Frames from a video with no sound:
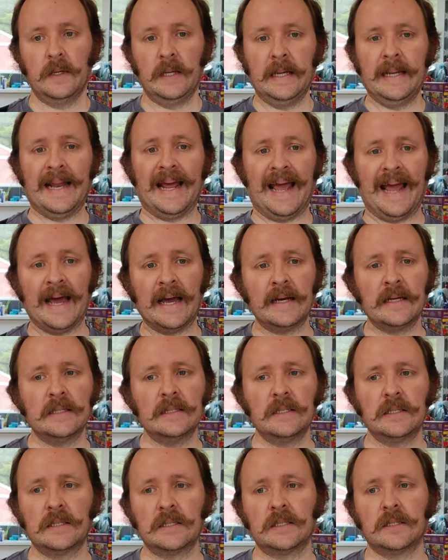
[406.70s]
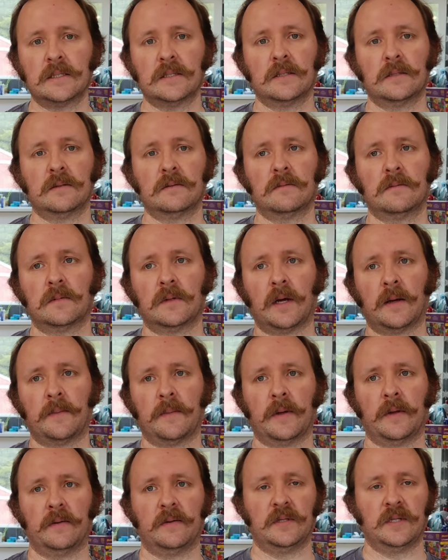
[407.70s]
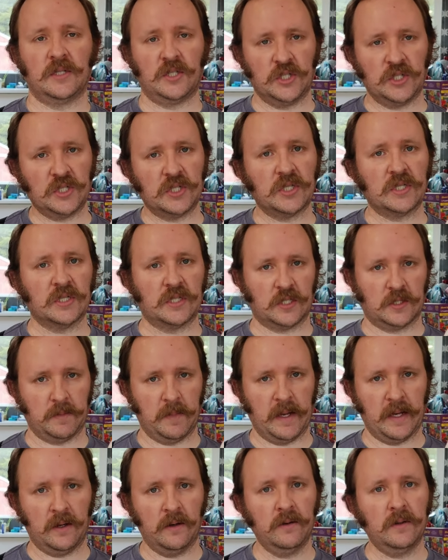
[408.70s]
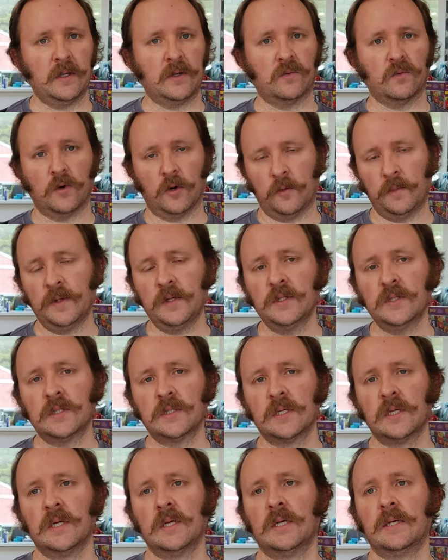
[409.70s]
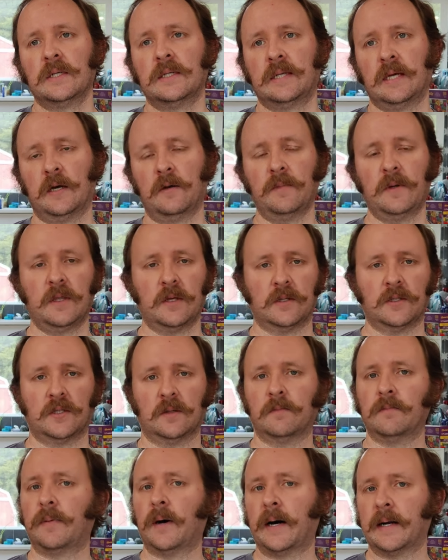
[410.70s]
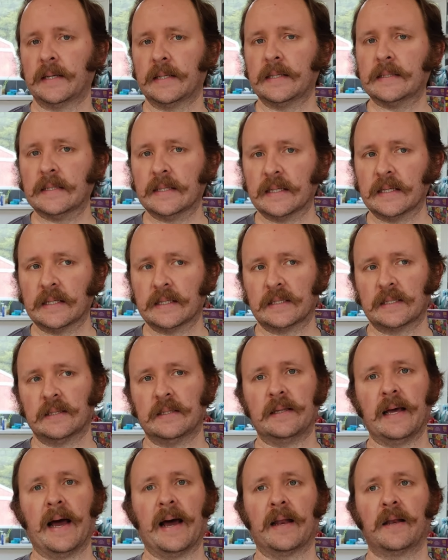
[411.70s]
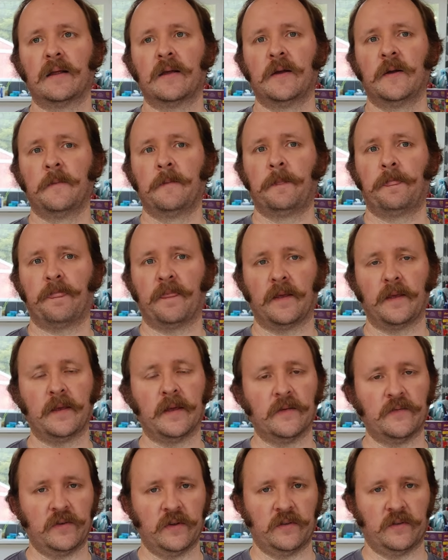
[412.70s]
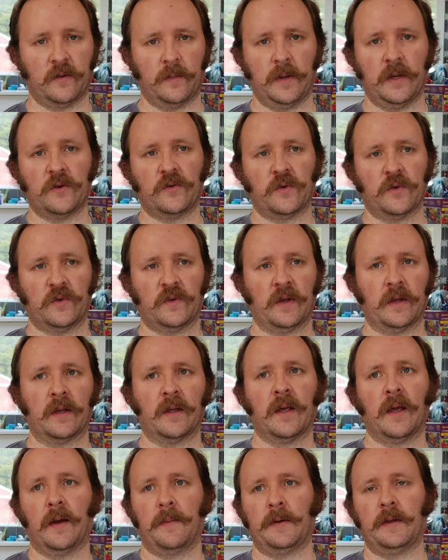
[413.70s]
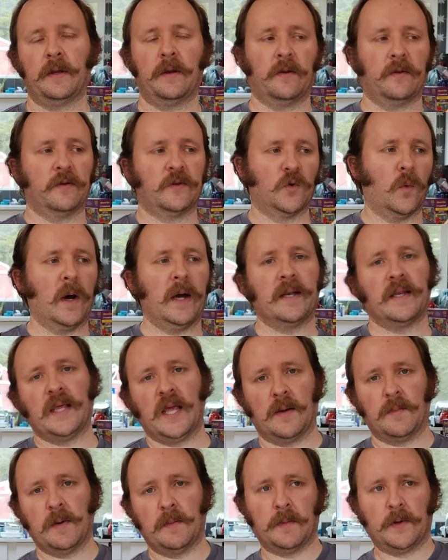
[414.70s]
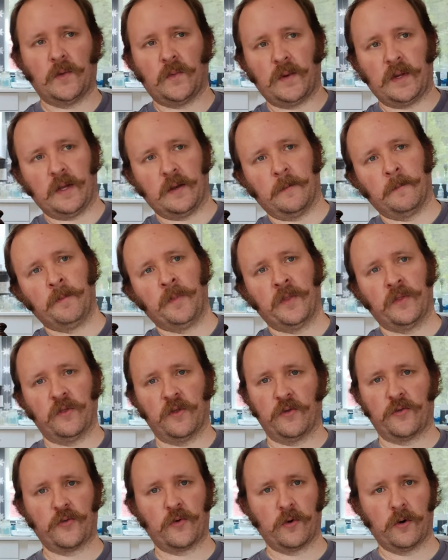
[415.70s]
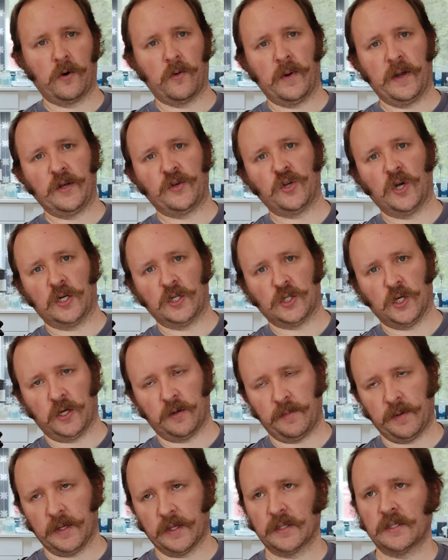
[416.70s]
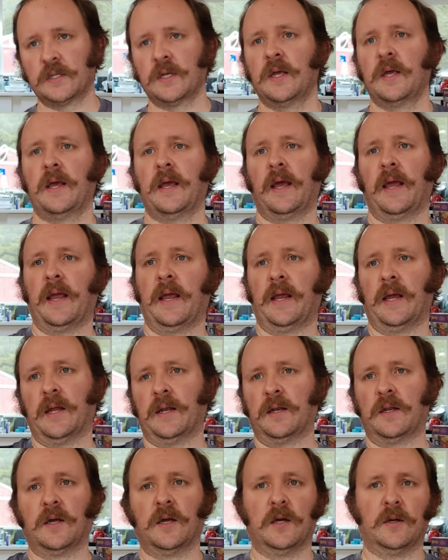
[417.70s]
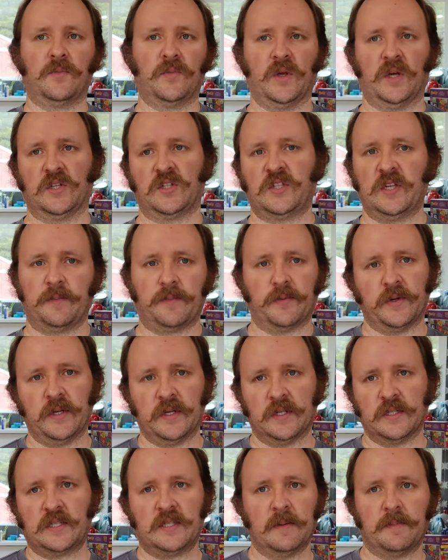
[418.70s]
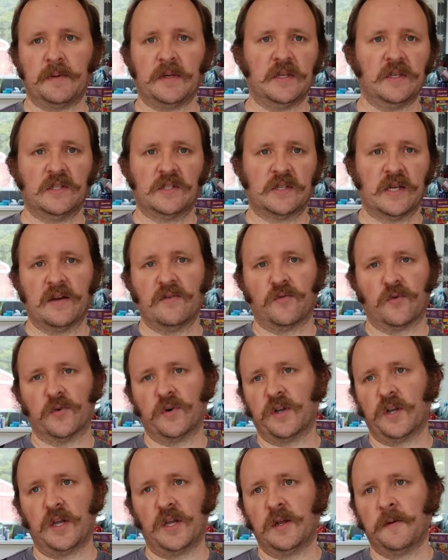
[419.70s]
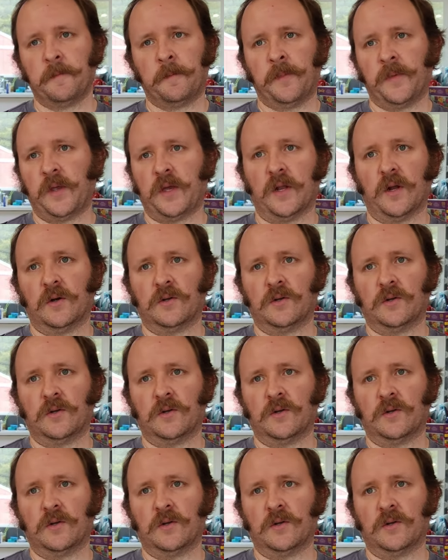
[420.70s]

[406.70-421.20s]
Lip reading: it has, just to the smell, the aromas, tell me there's some body to this that gives it some interesting. I mean, you know, there's a wide gamut between the throwaway chug chug beers and the sippy, savory, you